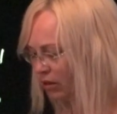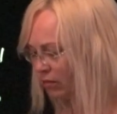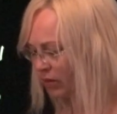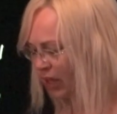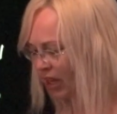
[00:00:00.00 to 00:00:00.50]

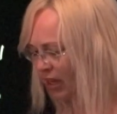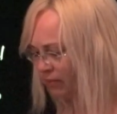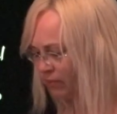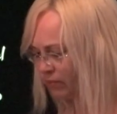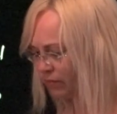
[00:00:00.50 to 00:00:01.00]
Okay.
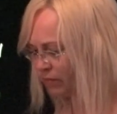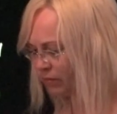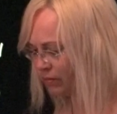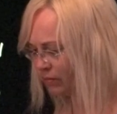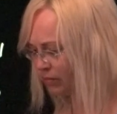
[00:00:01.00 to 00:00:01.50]

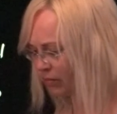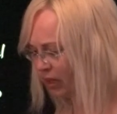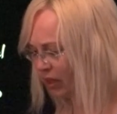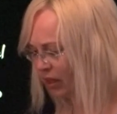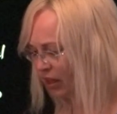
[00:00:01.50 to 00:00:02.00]

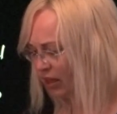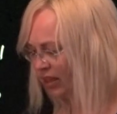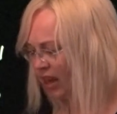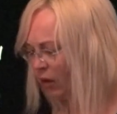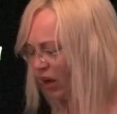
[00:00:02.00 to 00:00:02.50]

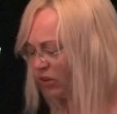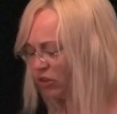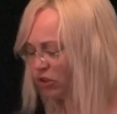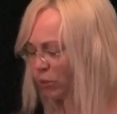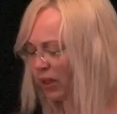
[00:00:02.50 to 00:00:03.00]
Now
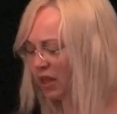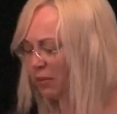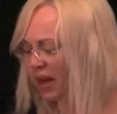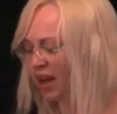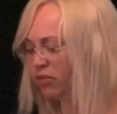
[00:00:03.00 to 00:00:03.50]
under 3M,
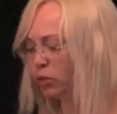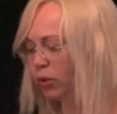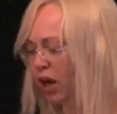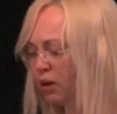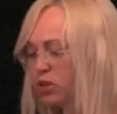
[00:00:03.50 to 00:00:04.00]
I have
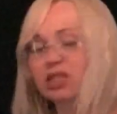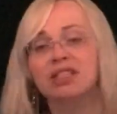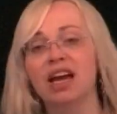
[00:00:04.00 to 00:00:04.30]
three options.